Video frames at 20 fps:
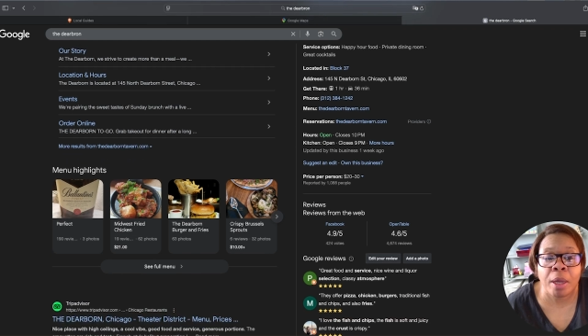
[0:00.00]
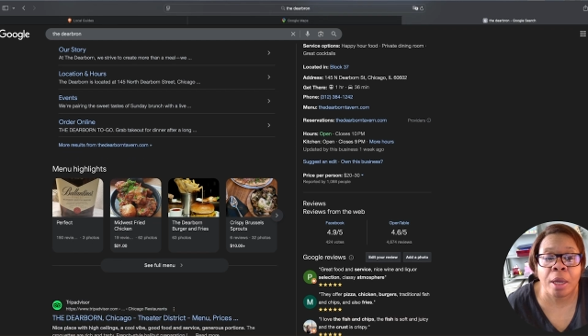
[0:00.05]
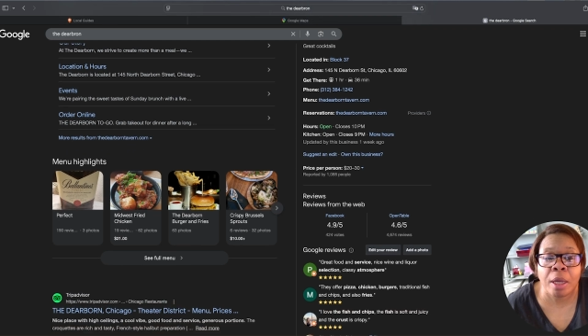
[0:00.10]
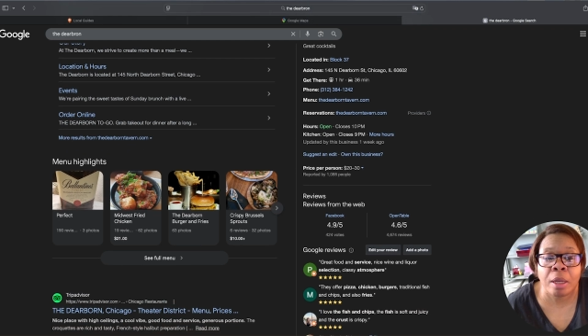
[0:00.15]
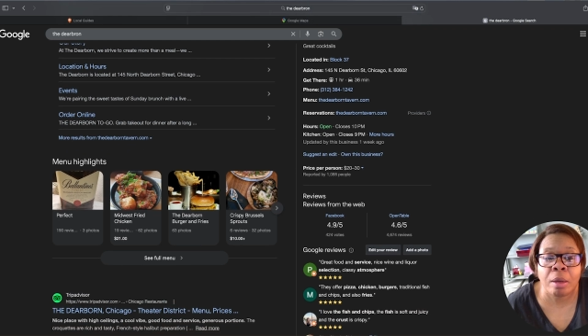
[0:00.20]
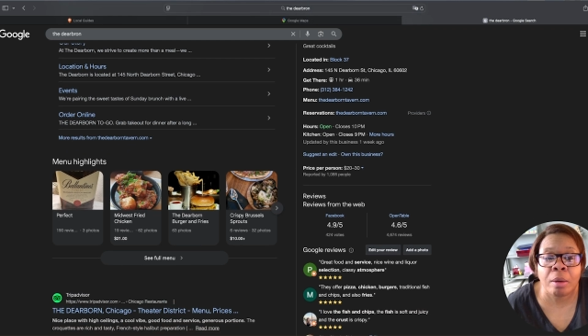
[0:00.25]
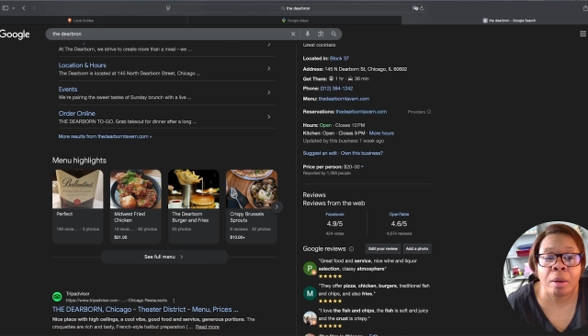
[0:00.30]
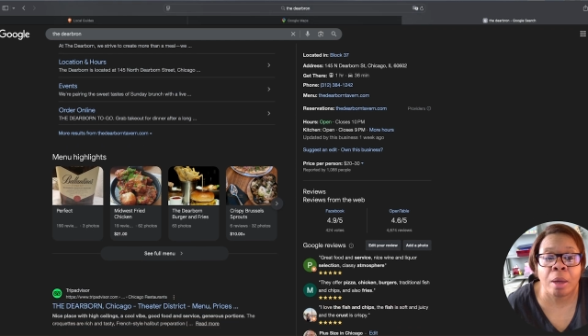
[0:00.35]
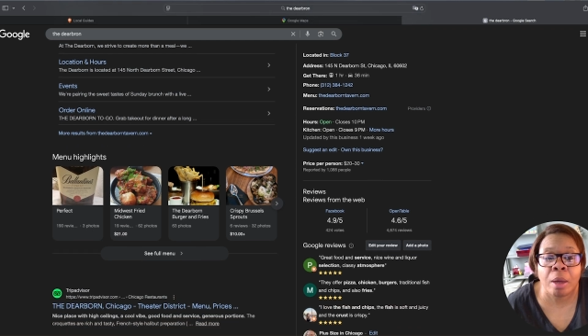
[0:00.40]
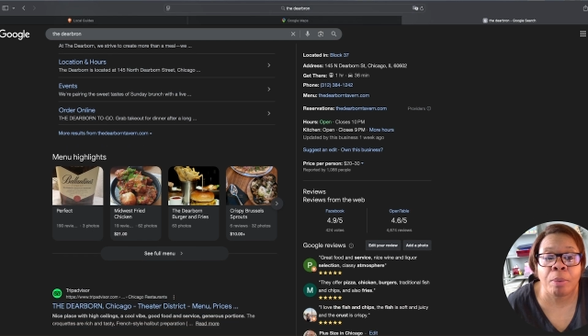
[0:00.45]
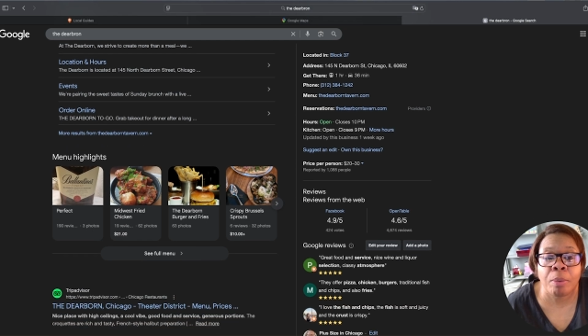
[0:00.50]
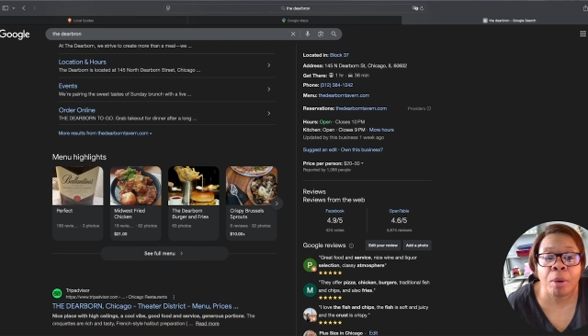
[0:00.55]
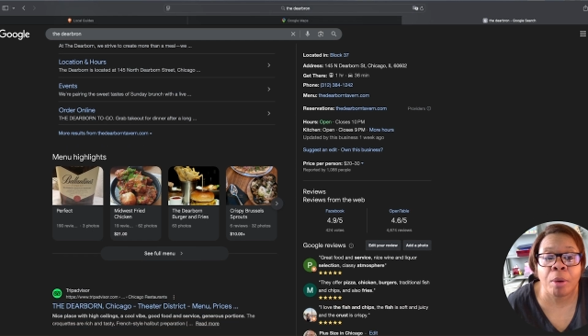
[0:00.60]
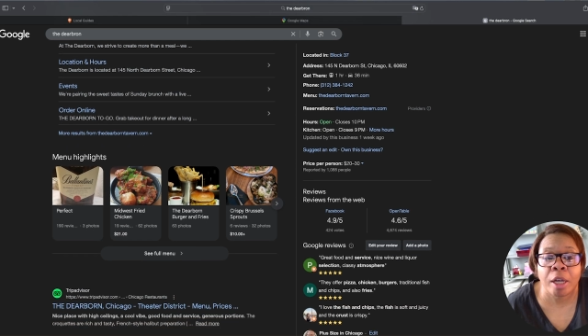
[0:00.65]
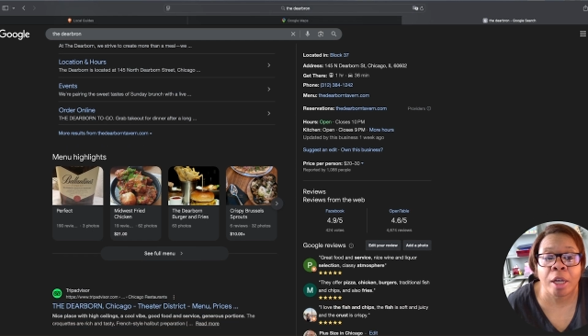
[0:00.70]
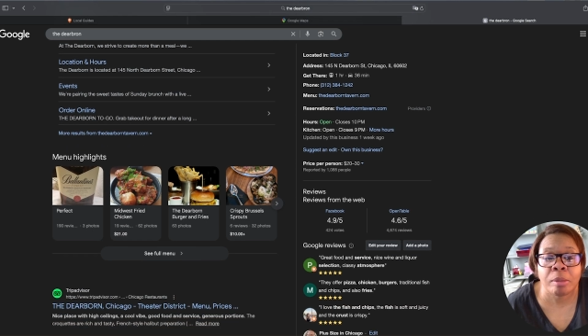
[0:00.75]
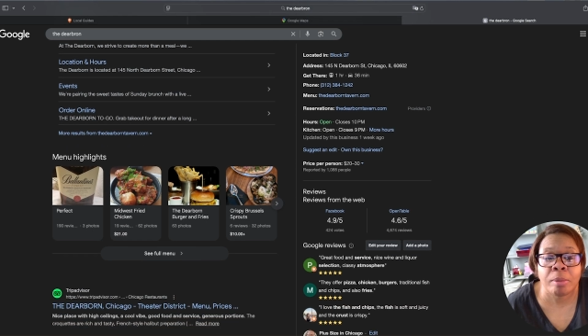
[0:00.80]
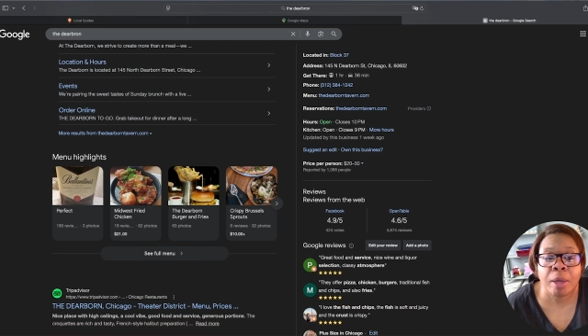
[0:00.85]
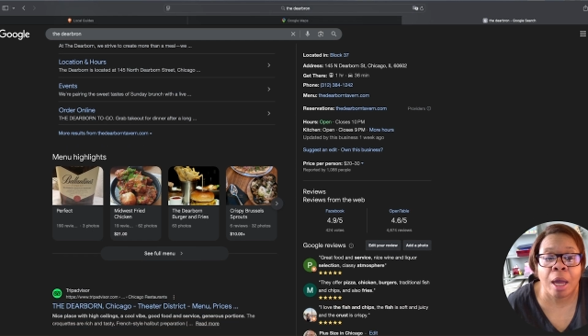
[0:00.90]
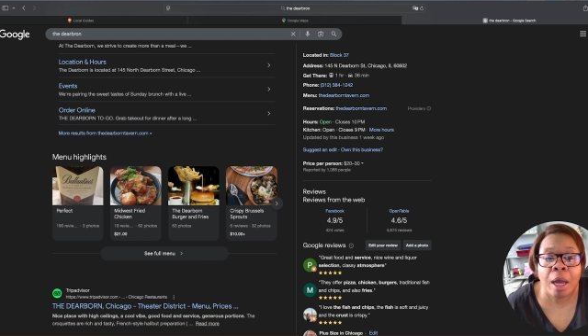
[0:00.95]
and
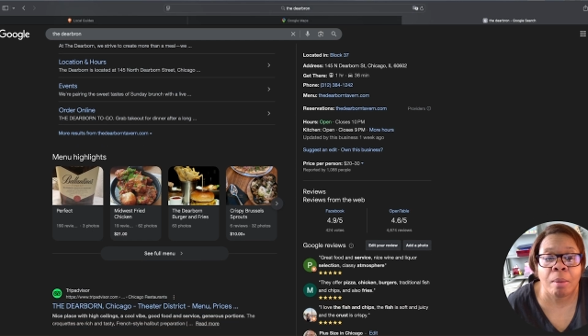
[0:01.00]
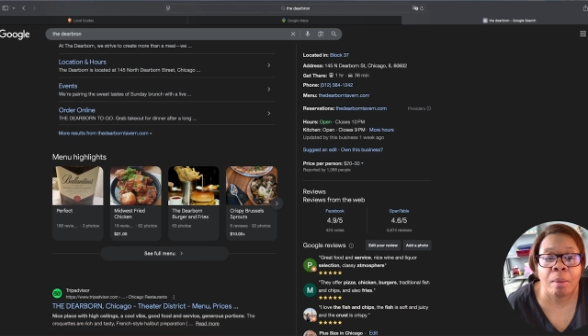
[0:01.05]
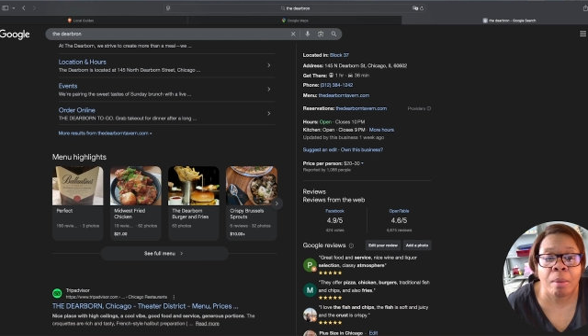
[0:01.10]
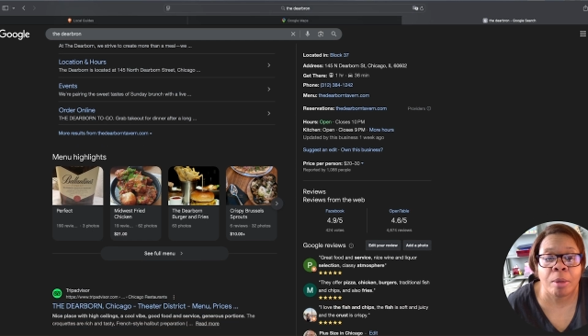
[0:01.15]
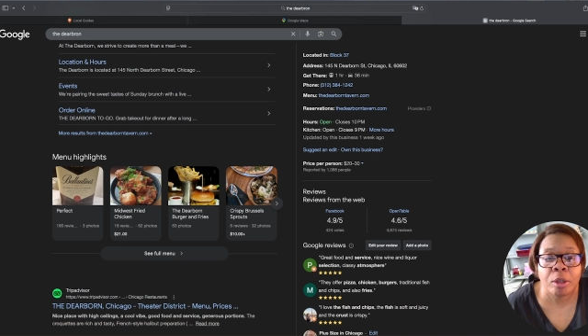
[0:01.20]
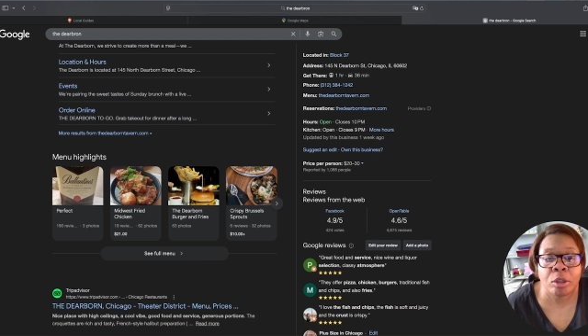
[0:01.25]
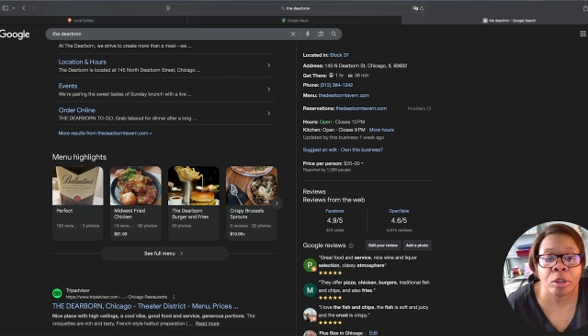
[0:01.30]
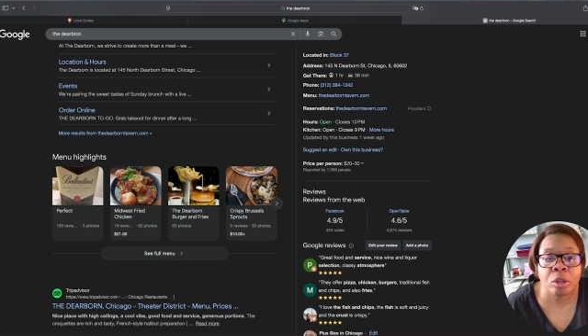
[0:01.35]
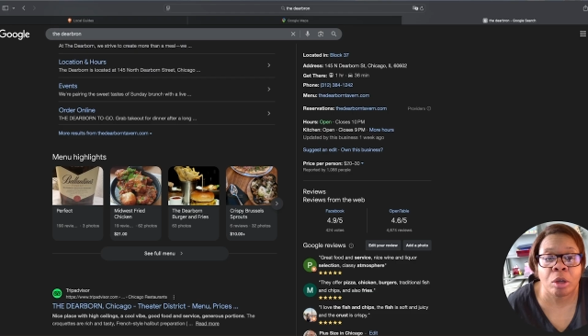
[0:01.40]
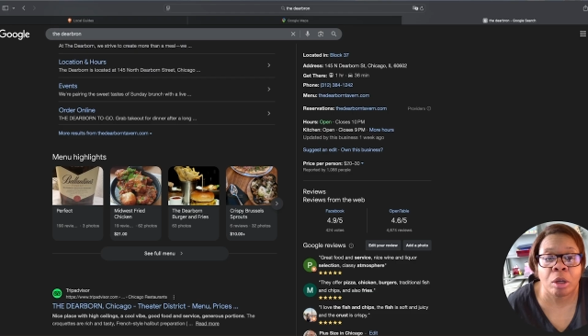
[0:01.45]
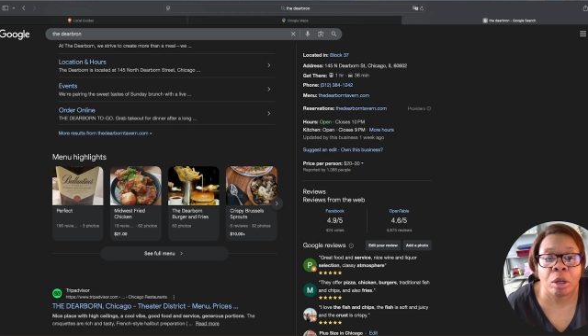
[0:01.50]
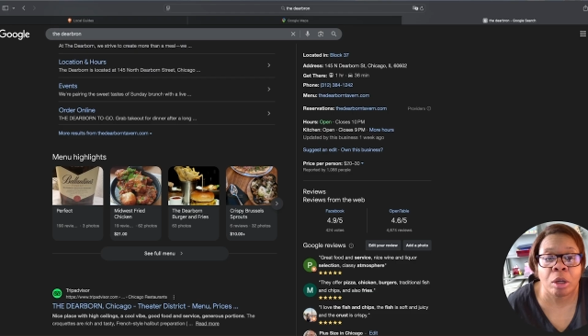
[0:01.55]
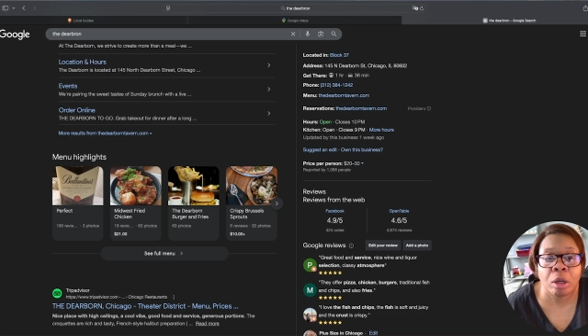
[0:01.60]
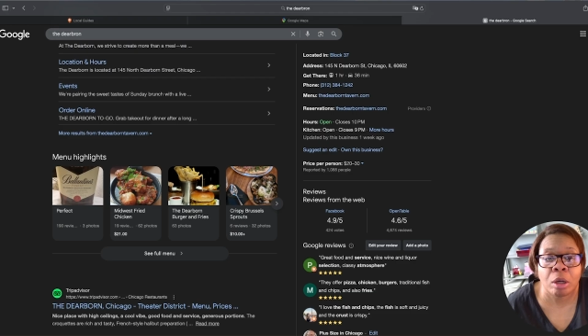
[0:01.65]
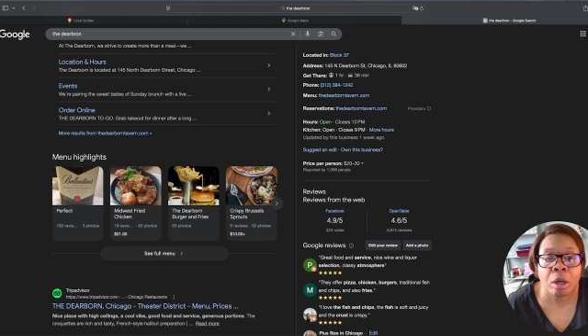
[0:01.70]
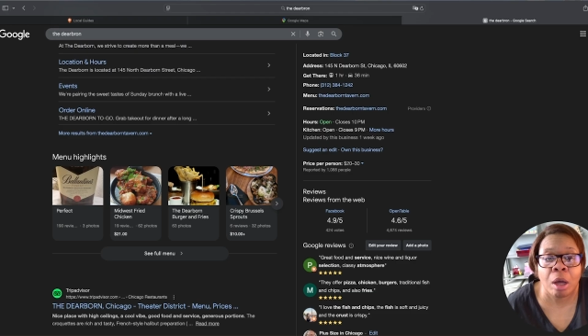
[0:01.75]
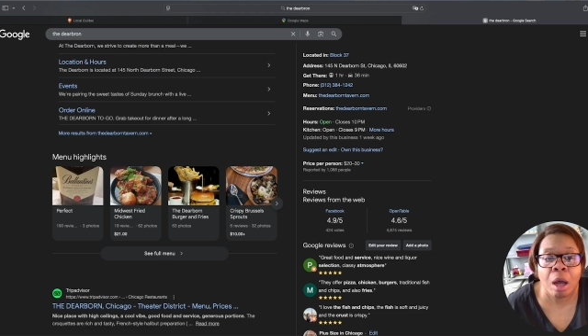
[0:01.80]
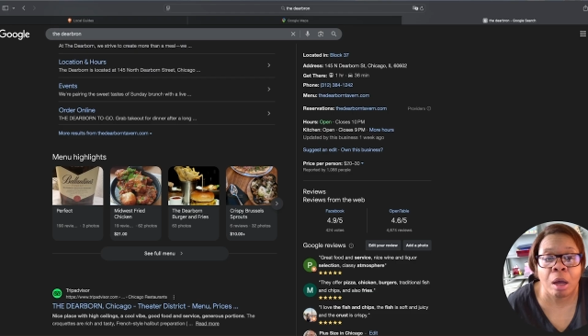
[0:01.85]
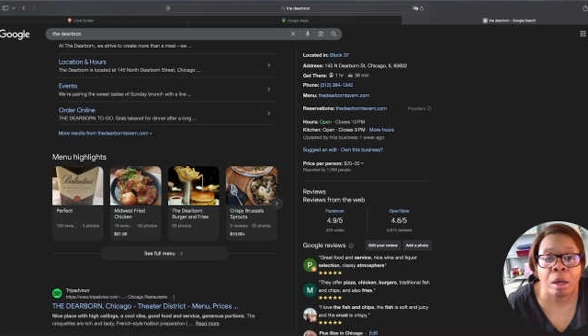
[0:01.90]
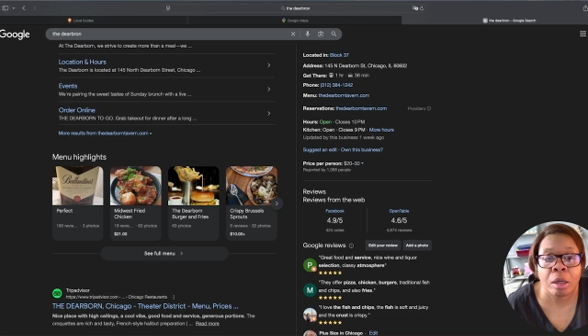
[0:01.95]
approximately how much it's going to
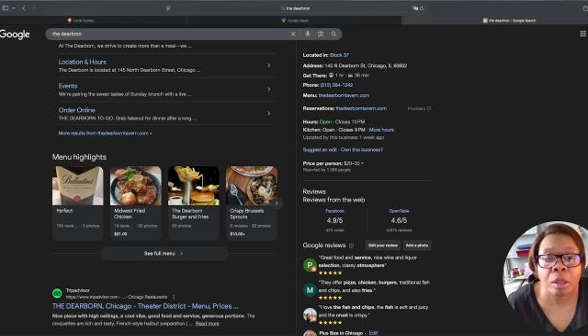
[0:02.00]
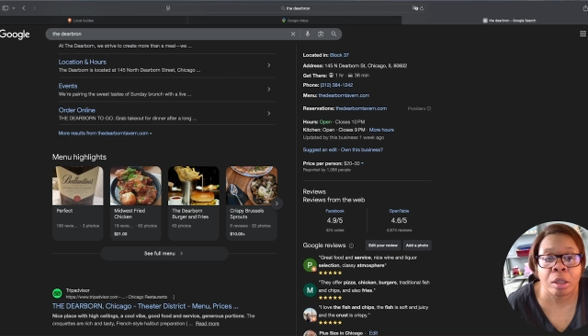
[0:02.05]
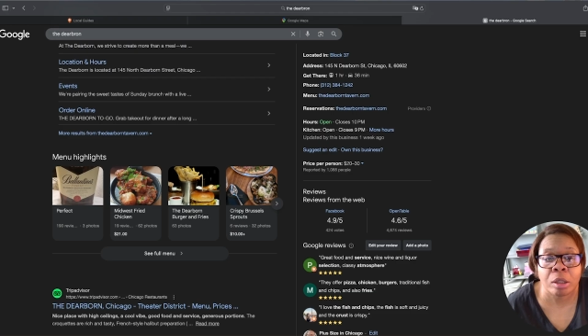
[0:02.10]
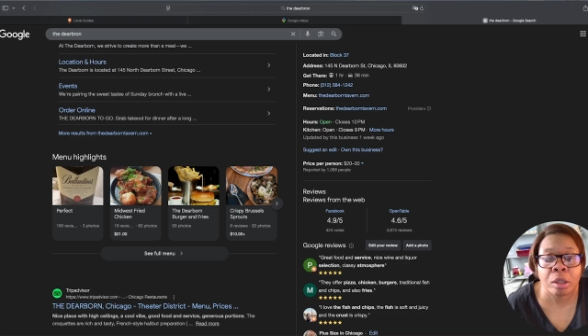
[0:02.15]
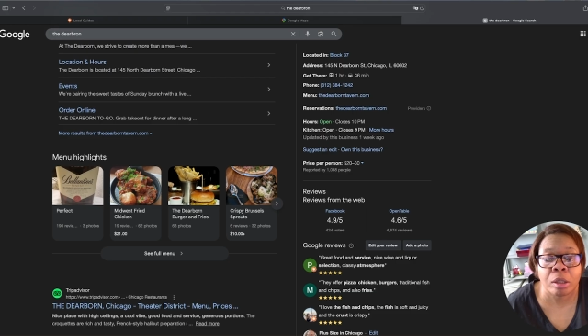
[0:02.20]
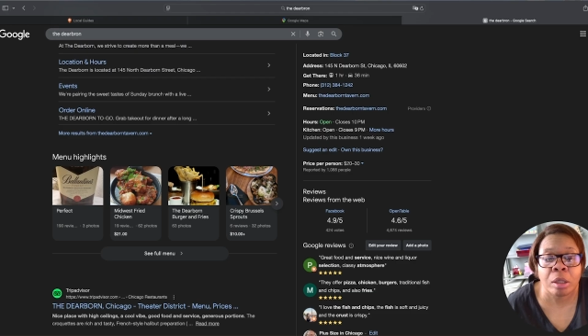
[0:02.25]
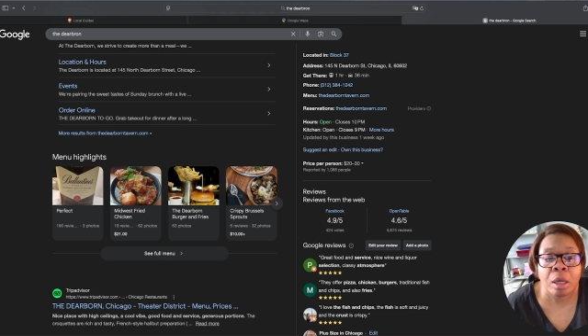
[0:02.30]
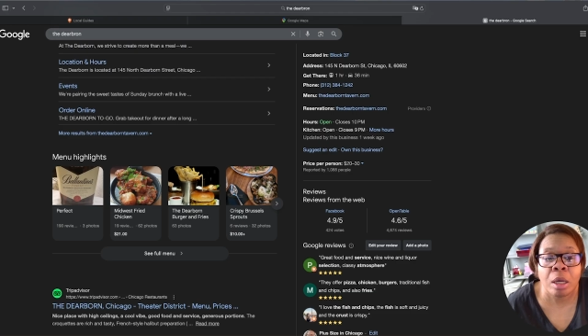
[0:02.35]
cost